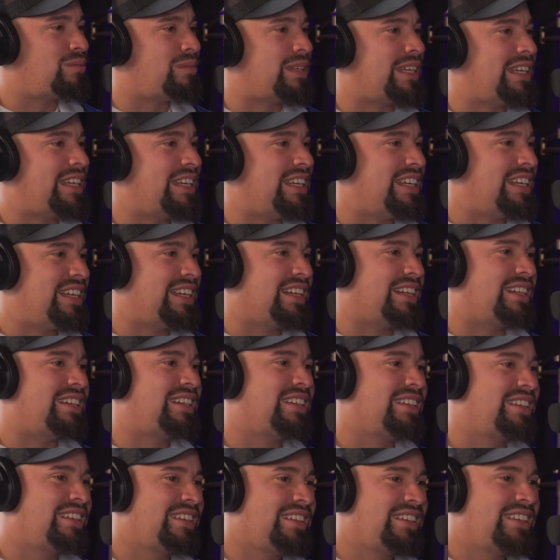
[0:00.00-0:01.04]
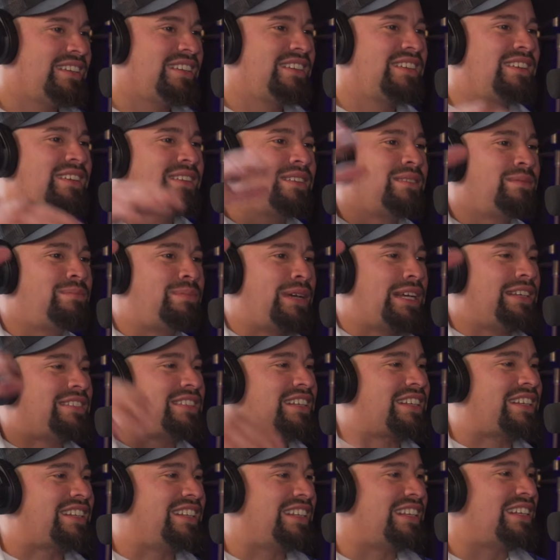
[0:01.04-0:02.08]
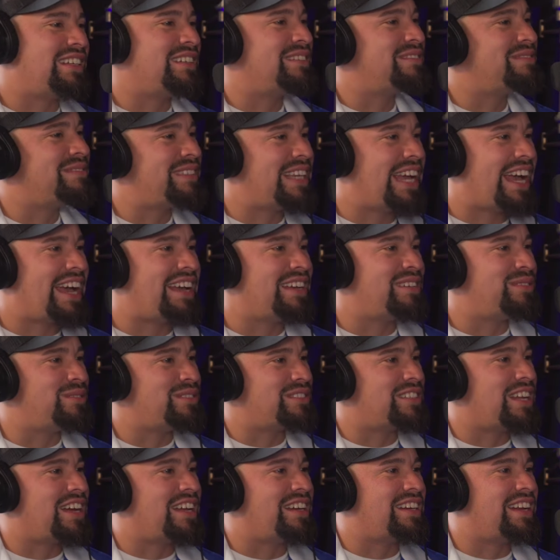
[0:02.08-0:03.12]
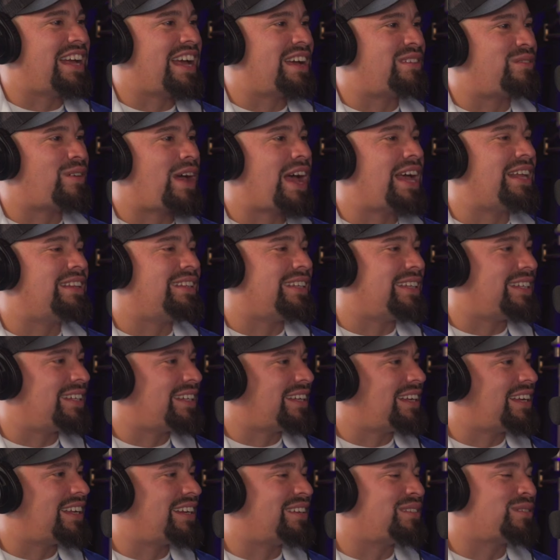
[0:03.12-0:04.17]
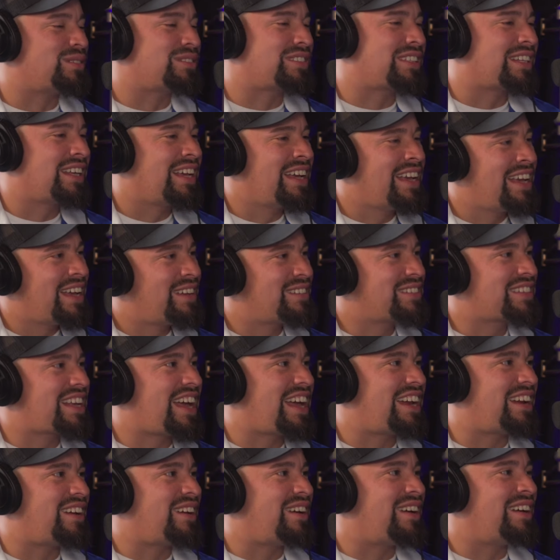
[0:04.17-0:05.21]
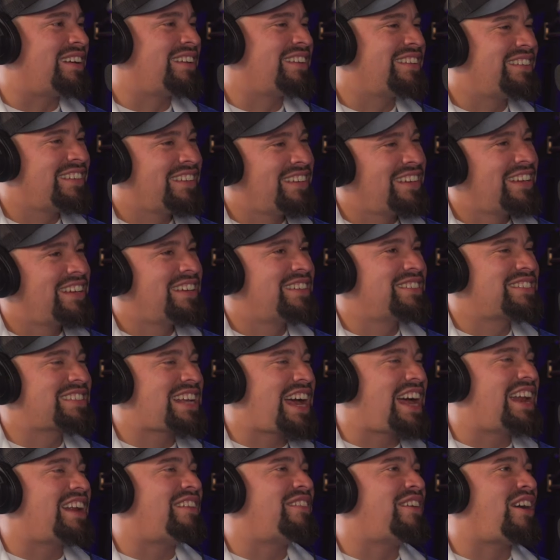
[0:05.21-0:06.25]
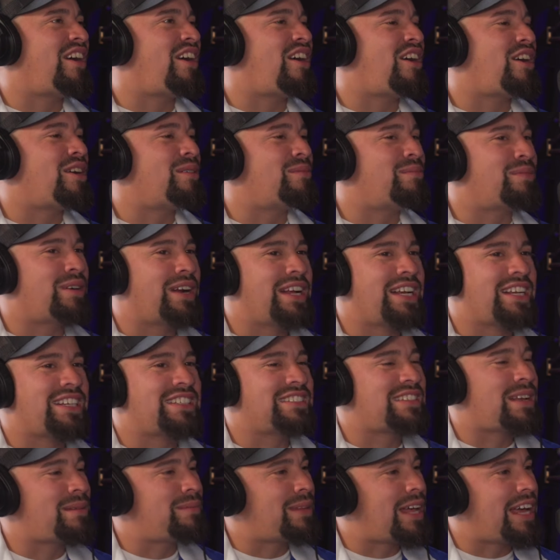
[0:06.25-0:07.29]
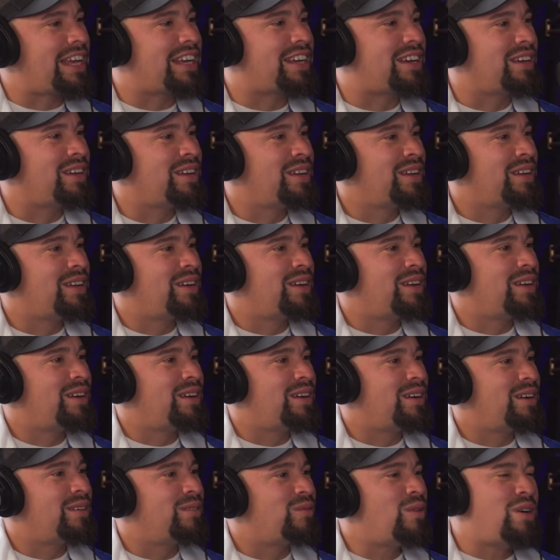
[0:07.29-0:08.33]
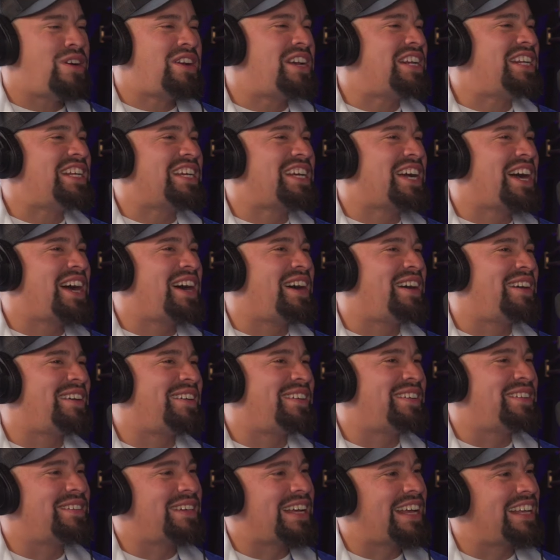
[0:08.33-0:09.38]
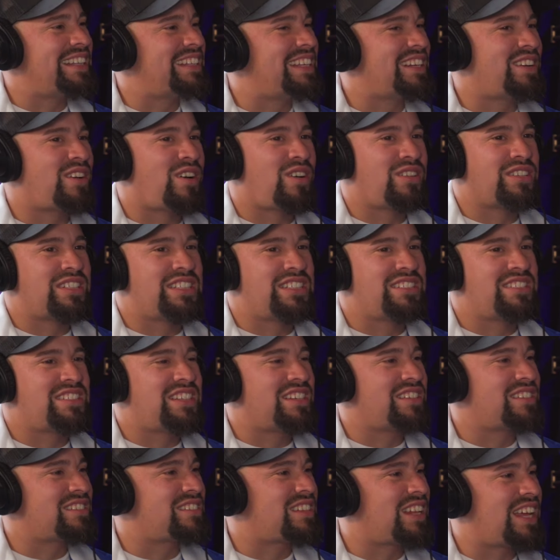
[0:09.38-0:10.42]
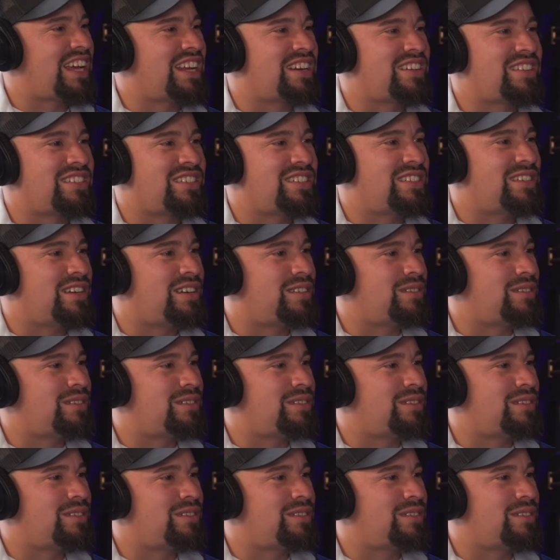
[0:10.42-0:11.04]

me he had basically, he was done at Riley. And it's kind of a heartbreak because I'm like, where did he go? And then all these years later, he